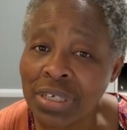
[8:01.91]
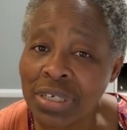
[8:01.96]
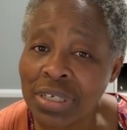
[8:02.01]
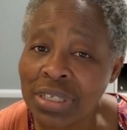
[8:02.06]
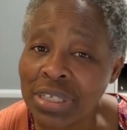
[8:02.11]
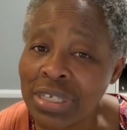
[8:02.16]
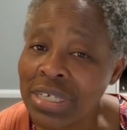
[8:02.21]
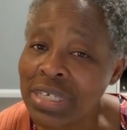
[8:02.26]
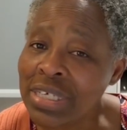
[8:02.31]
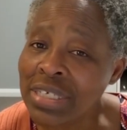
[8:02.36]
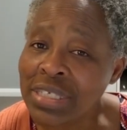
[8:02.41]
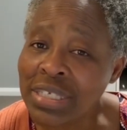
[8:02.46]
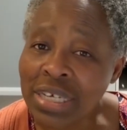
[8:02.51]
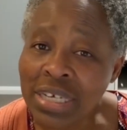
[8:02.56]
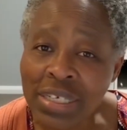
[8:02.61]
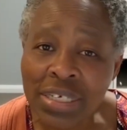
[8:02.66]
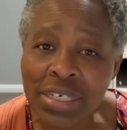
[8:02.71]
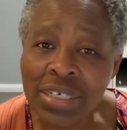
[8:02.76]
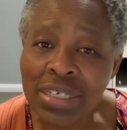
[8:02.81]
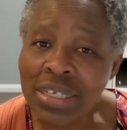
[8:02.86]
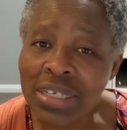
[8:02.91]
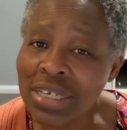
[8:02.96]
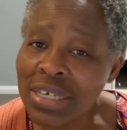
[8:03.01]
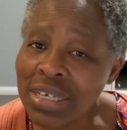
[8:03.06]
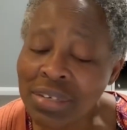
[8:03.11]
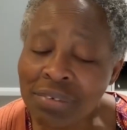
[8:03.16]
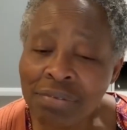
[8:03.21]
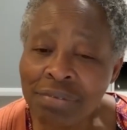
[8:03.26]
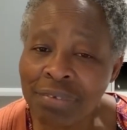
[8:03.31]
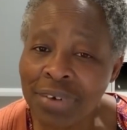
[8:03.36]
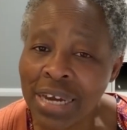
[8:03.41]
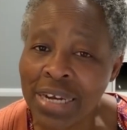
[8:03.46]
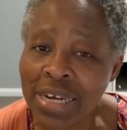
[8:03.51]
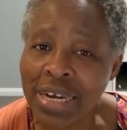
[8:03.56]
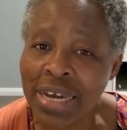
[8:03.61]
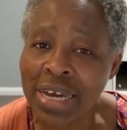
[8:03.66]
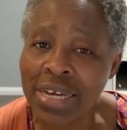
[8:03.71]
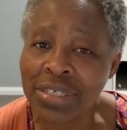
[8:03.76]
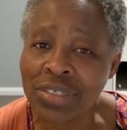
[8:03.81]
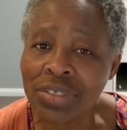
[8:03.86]
the eternal,
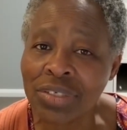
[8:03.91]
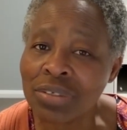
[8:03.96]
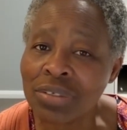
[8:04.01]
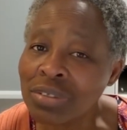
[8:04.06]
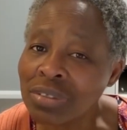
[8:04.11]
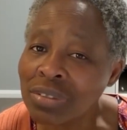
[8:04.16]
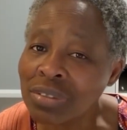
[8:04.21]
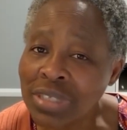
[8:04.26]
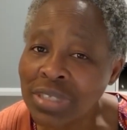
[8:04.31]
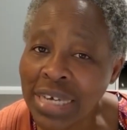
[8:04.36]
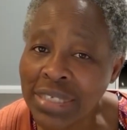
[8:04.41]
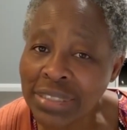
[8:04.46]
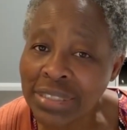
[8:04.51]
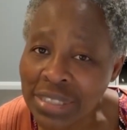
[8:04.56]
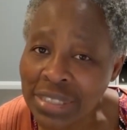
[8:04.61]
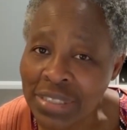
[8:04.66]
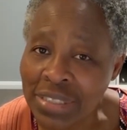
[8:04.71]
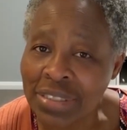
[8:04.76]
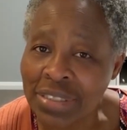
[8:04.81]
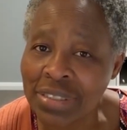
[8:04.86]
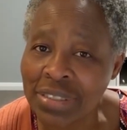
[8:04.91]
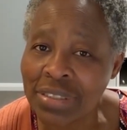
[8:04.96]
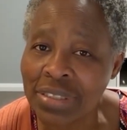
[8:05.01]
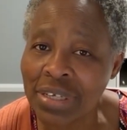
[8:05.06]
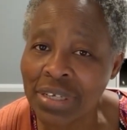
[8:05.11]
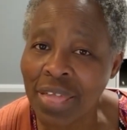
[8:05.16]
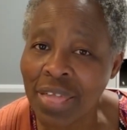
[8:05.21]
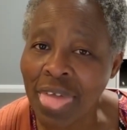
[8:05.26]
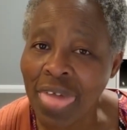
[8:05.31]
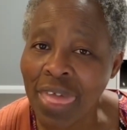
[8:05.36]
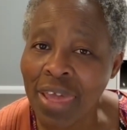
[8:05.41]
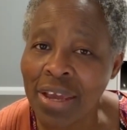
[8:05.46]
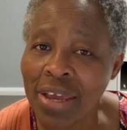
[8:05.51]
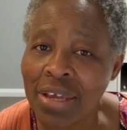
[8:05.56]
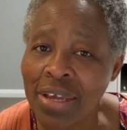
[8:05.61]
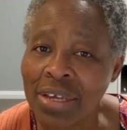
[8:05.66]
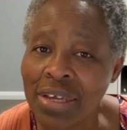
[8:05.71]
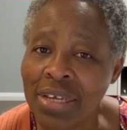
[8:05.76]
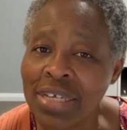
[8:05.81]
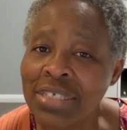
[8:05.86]
infinite, all that is
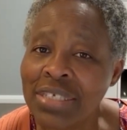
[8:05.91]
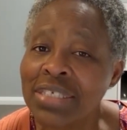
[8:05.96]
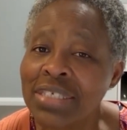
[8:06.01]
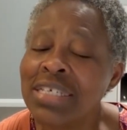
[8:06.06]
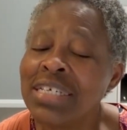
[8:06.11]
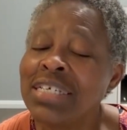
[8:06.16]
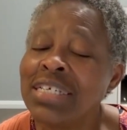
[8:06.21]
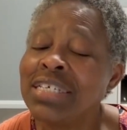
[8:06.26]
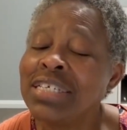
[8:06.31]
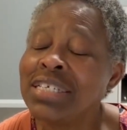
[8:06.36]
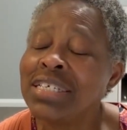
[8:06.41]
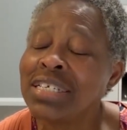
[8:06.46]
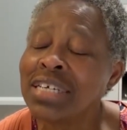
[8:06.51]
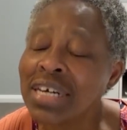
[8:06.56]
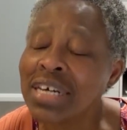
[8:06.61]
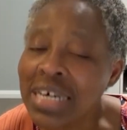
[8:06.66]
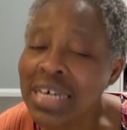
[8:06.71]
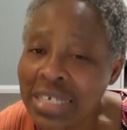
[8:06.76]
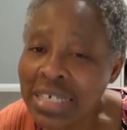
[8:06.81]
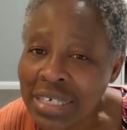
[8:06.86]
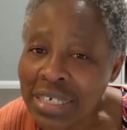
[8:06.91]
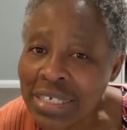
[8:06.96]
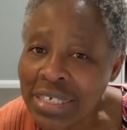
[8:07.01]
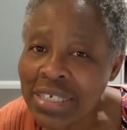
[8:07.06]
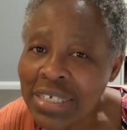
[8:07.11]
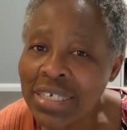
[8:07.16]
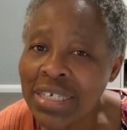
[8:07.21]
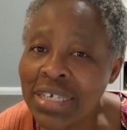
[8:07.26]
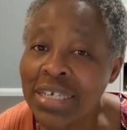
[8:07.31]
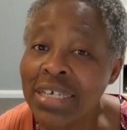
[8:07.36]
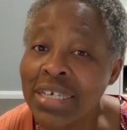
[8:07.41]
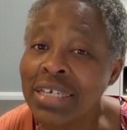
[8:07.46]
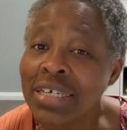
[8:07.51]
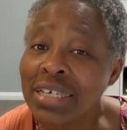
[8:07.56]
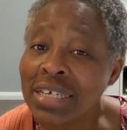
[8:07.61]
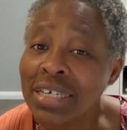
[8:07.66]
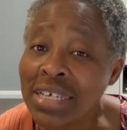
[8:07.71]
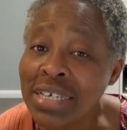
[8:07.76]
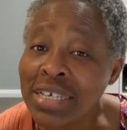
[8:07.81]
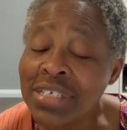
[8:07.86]
eternally
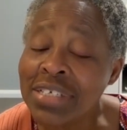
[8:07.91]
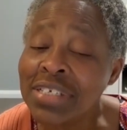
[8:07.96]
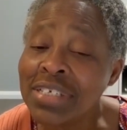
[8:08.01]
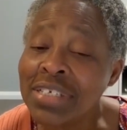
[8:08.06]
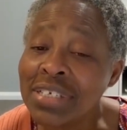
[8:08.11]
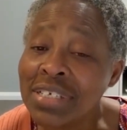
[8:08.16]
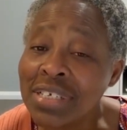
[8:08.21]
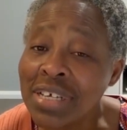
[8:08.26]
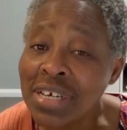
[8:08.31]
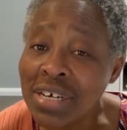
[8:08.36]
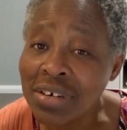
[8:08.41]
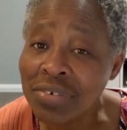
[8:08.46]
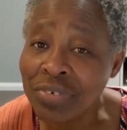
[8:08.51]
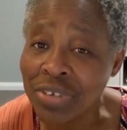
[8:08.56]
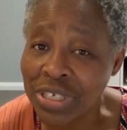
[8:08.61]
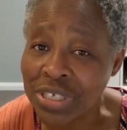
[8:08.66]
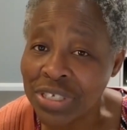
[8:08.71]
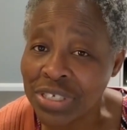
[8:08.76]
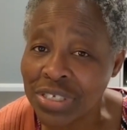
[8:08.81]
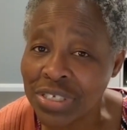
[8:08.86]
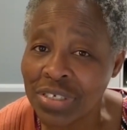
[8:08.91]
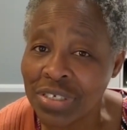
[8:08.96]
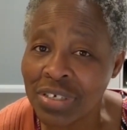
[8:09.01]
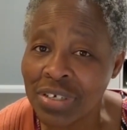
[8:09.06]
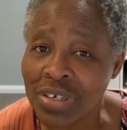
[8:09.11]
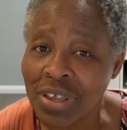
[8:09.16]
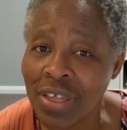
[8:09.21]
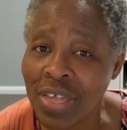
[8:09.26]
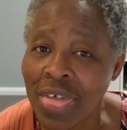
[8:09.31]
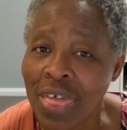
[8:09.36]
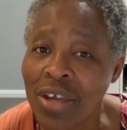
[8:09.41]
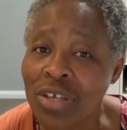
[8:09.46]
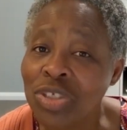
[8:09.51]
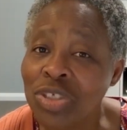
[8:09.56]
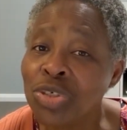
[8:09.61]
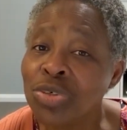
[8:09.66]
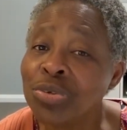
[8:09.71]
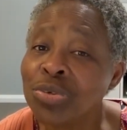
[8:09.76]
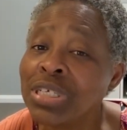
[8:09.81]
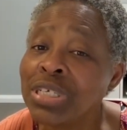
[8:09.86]
in service
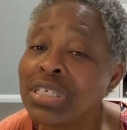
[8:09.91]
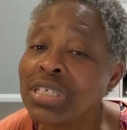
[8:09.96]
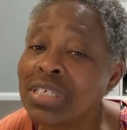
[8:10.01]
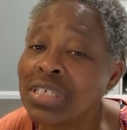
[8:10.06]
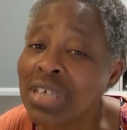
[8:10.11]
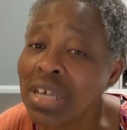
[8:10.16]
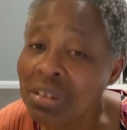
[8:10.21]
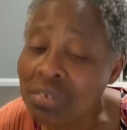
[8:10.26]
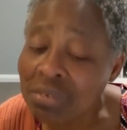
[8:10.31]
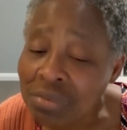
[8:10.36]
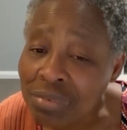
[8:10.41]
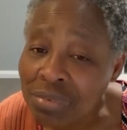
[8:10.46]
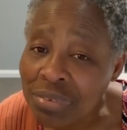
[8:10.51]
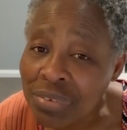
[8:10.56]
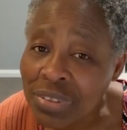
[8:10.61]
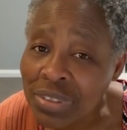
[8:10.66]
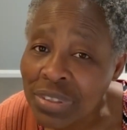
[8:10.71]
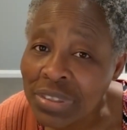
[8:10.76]
to itself